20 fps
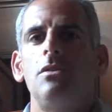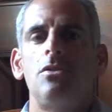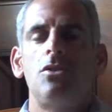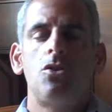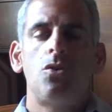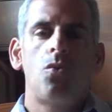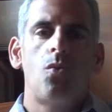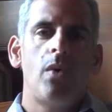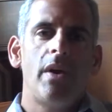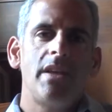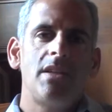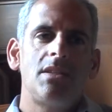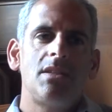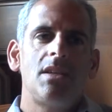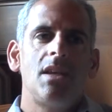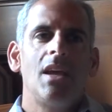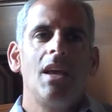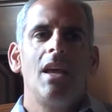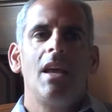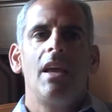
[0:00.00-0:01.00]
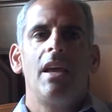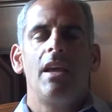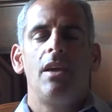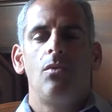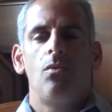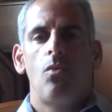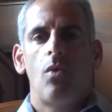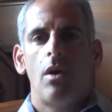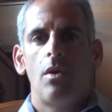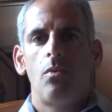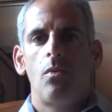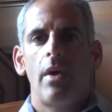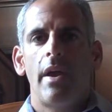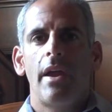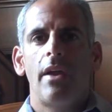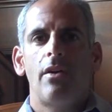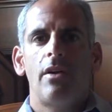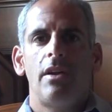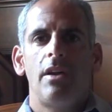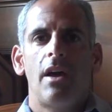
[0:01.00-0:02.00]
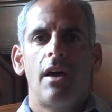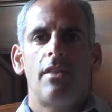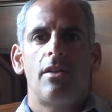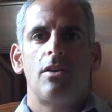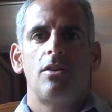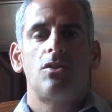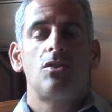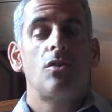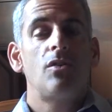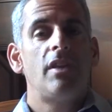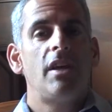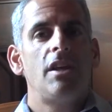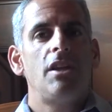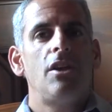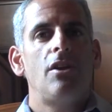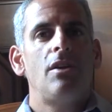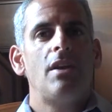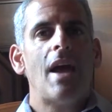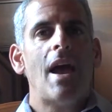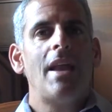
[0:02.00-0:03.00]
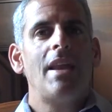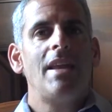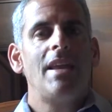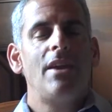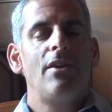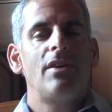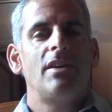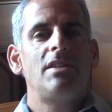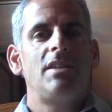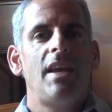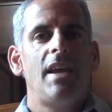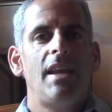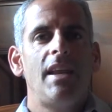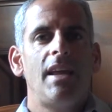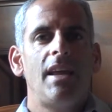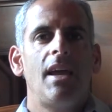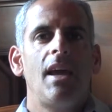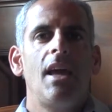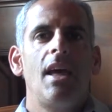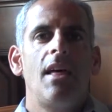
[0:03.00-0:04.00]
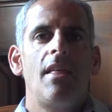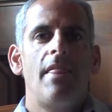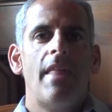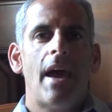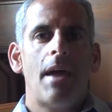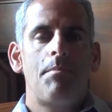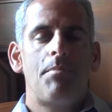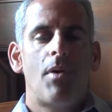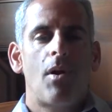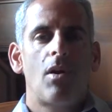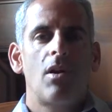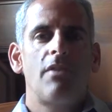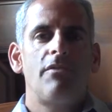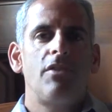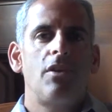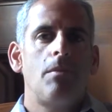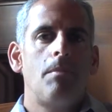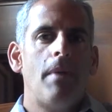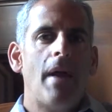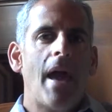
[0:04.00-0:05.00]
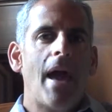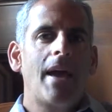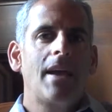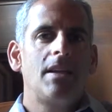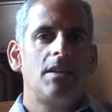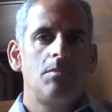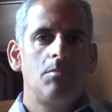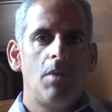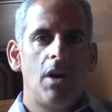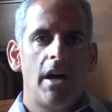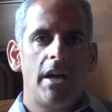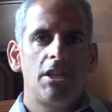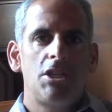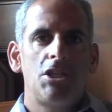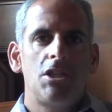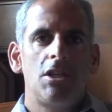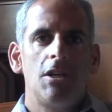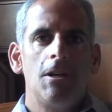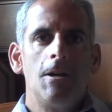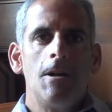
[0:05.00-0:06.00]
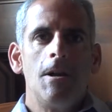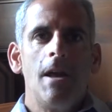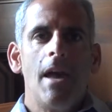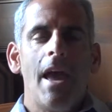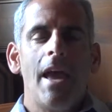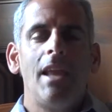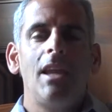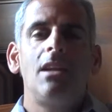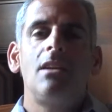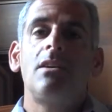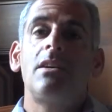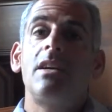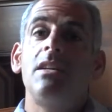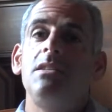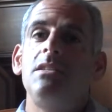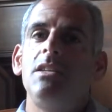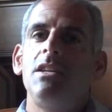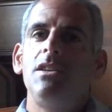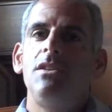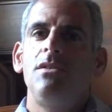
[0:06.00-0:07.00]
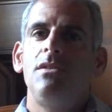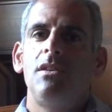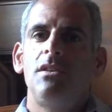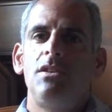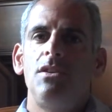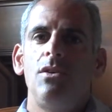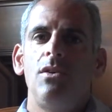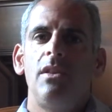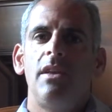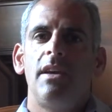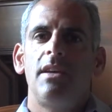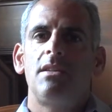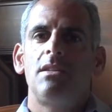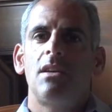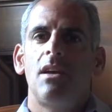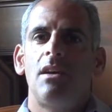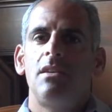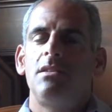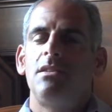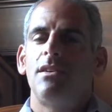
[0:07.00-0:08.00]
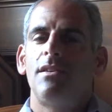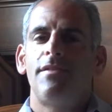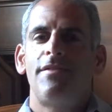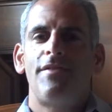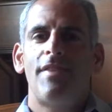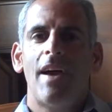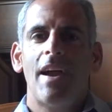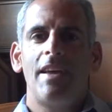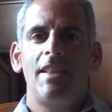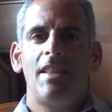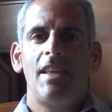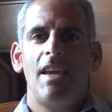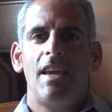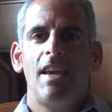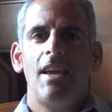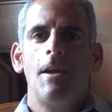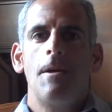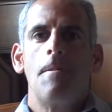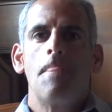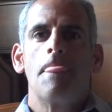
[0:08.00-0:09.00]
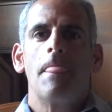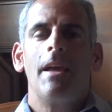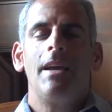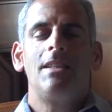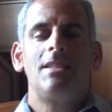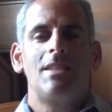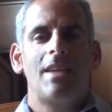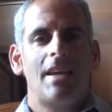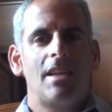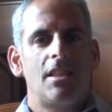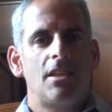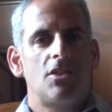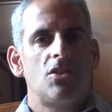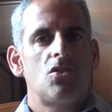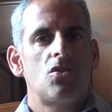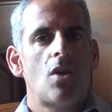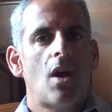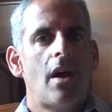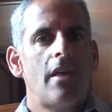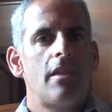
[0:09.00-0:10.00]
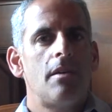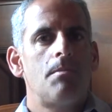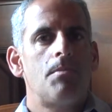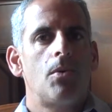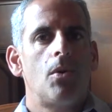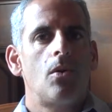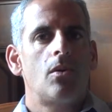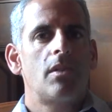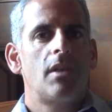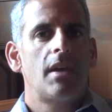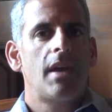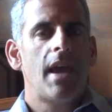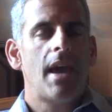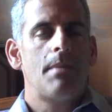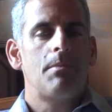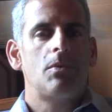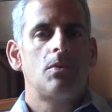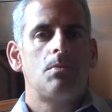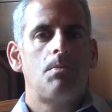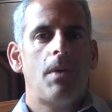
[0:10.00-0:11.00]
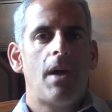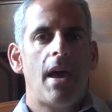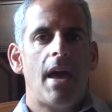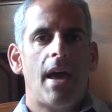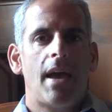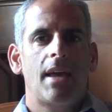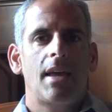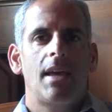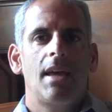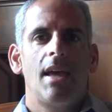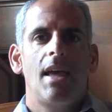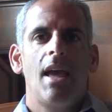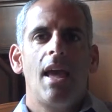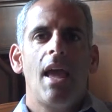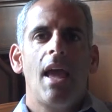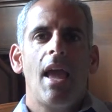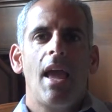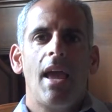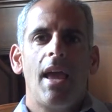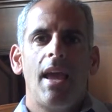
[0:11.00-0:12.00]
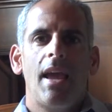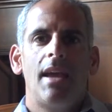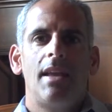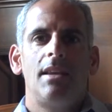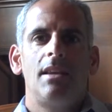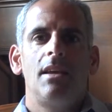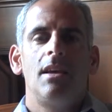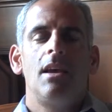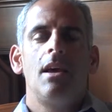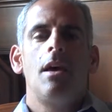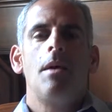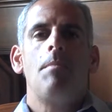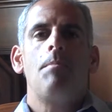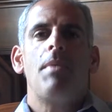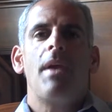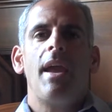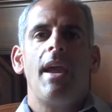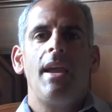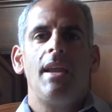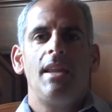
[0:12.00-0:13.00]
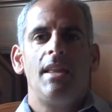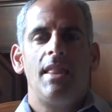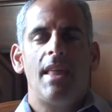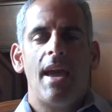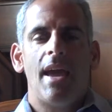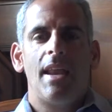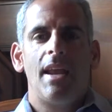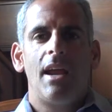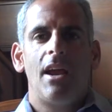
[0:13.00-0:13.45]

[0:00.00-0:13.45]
to twist in one way or another so that you're not irritating that part of your back as much. And it'll continue to do this until finally it's like the straw that broke the camel's back. And pain in that